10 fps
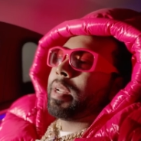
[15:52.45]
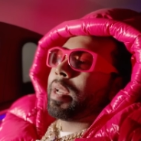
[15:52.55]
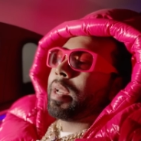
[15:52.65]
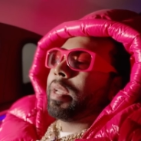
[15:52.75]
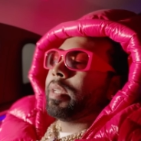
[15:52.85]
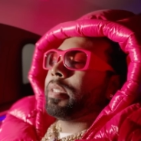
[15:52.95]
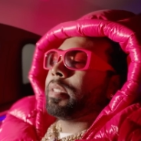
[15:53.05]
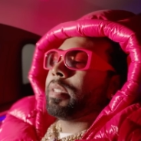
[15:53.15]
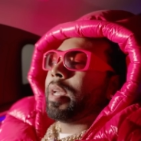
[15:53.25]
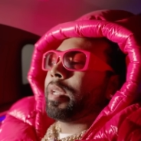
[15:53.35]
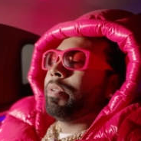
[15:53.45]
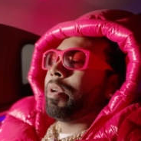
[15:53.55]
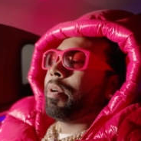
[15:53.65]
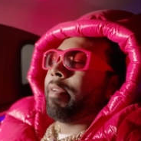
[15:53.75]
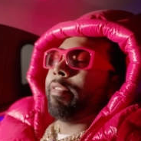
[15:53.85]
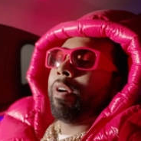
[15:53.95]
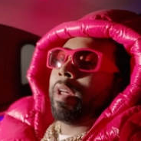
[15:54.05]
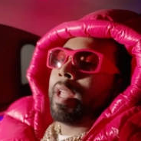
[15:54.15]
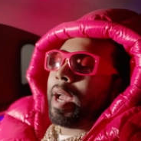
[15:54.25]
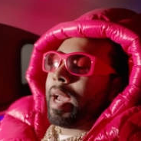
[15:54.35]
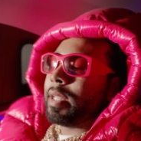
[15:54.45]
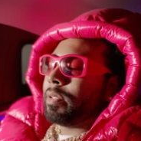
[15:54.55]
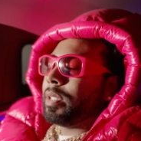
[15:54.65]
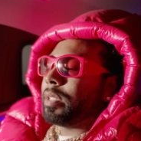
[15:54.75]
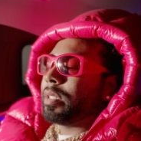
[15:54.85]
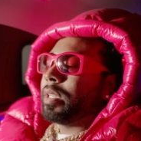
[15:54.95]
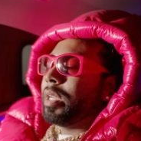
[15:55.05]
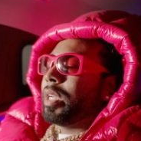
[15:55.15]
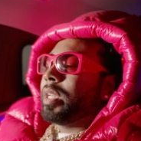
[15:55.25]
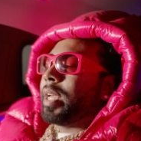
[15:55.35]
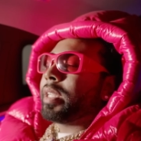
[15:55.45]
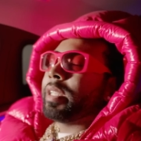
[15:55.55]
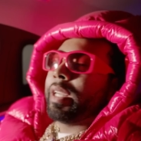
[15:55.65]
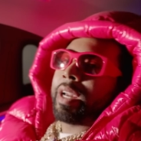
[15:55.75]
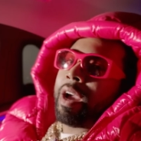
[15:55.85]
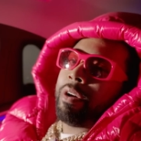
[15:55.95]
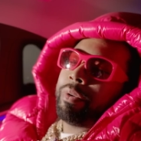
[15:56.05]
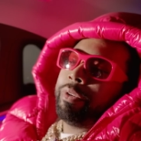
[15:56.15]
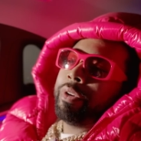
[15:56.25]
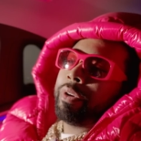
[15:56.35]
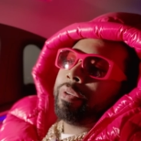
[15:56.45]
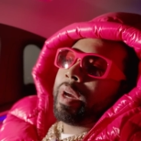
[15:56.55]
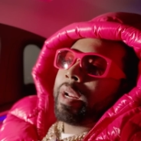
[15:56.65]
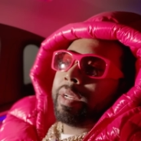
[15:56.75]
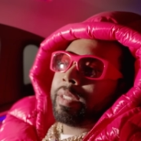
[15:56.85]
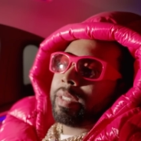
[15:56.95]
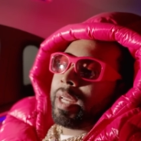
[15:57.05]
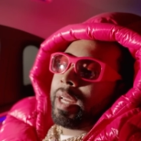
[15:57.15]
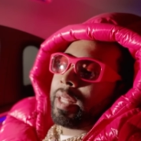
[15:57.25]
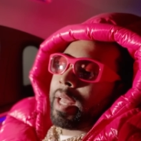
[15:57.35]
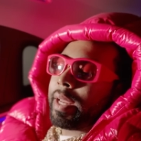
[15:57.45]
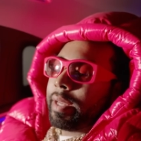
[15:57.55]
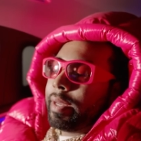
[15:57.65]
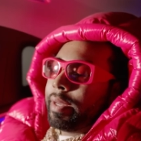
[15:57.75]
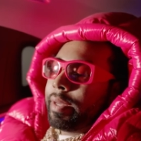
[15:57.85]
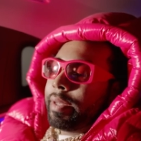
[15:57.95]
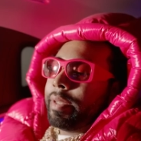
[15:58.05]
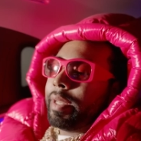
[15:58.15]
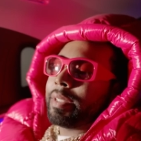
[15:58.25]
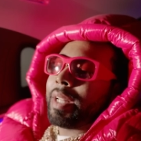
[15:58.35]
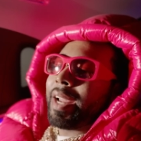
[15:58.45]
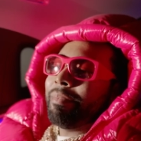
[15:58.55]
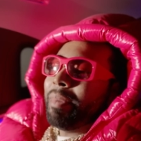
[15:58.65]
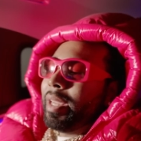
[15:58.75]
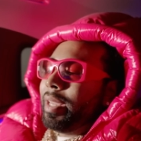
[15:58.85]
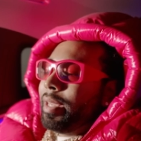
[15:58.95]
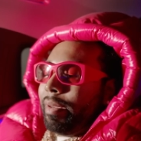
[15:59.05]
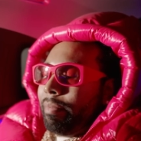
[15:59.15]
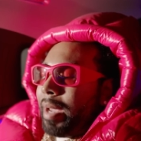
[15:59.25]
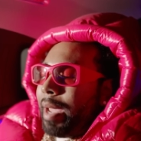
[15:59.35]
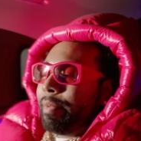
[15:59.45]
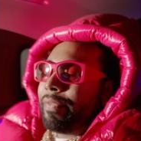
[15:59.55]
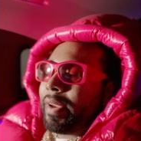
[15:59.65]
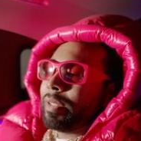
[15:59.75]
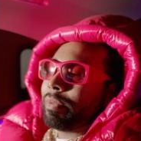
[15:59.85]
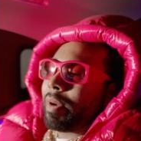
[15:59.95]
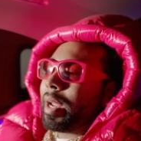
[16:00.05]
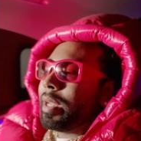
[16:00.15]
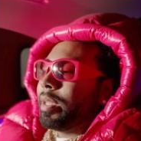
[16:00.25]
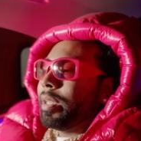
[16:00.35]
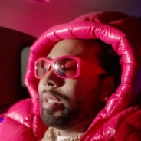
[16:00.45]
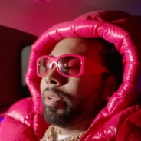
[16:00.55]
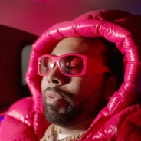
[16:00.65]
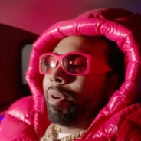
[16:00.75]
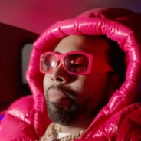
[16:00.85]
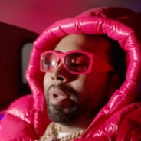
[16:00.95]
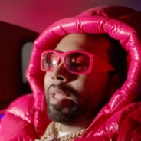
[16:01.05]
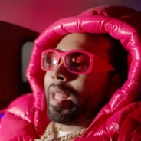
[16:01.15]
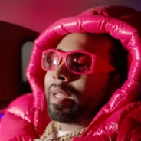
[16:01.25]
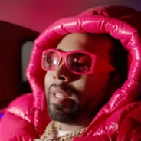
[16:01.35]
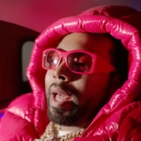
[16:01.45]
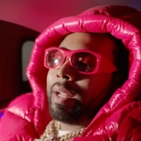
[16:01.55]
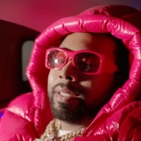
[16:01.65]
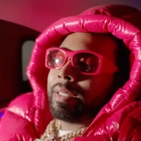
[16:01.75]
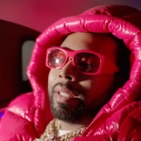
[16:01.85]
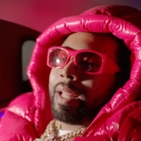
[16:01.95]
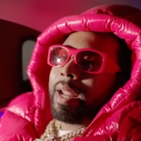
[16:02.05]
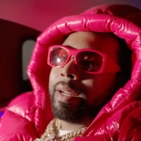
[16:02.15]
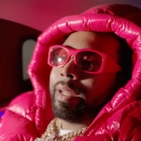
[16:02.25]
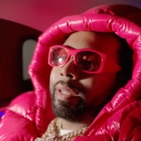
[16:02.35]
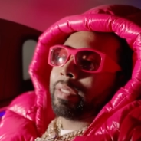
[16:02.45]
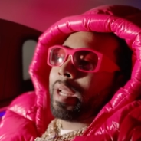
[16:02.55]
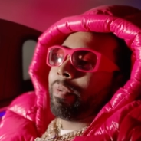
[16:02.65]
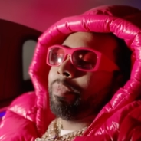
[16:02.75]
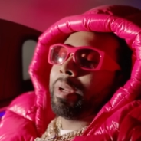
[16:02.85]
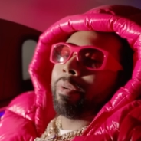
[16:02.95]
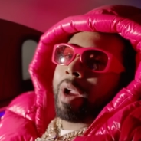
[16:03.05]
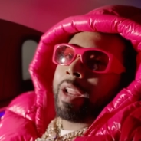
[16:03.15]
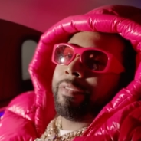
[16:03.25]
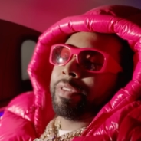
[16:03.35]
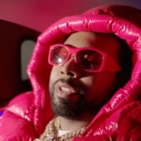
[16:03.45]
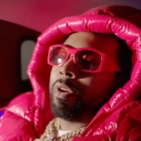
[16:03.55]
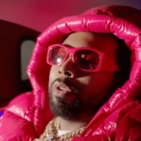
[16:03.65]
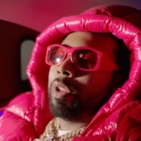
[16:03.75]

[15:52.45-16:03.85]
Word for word: now and just like, you know, having all the eyes on us, that shit count, you know, you gotta understand like niggas like me, Babyface Ray, you know what I mean? Like a lot, just a lot of niggas. Like we've been grinding for so